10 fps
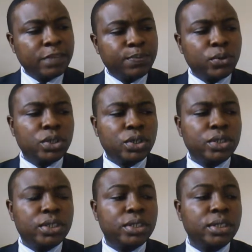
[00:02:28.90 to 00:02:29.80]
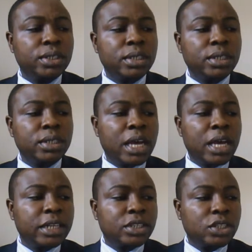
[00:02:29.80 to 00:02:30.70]
products
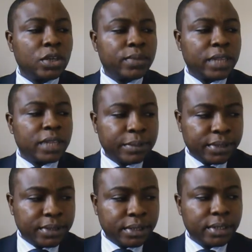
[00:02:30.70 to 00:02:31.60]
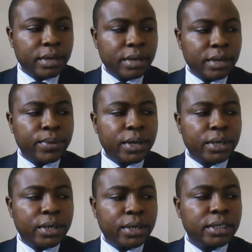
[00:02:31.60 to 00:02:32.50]
and are sometimes
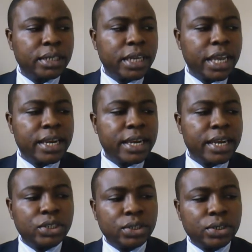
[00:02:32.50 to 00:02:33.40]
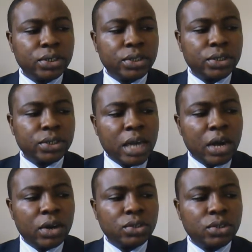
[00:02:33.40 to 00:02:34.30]
brand in nature, and
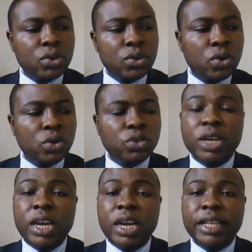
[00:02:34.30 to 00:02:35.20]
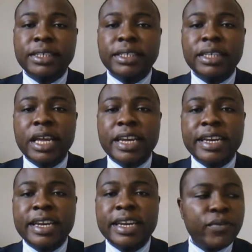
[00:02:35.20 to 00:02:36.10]
also goals
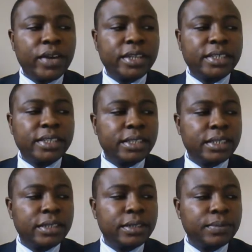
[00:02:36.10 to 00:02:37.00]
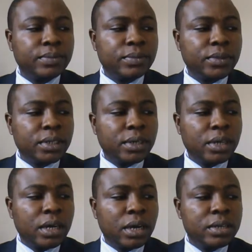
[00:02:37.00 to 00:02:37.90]
diversity
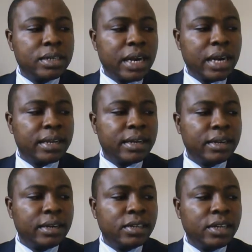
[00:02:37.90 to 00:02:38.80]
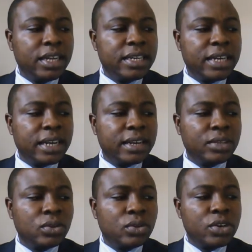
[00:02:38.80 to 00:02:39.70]
relate directly
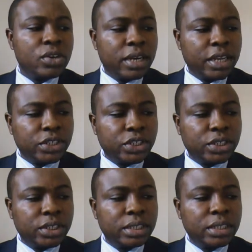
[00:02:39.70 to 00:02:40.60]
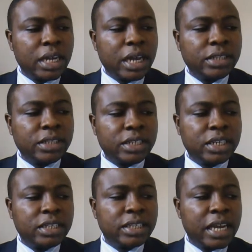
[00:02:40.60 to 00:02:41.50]
to the knowledge and
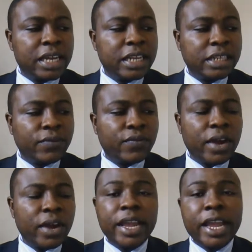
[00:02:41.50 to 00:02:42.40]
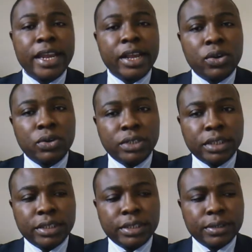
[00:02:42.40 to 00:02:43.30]
skills that are identified in the content.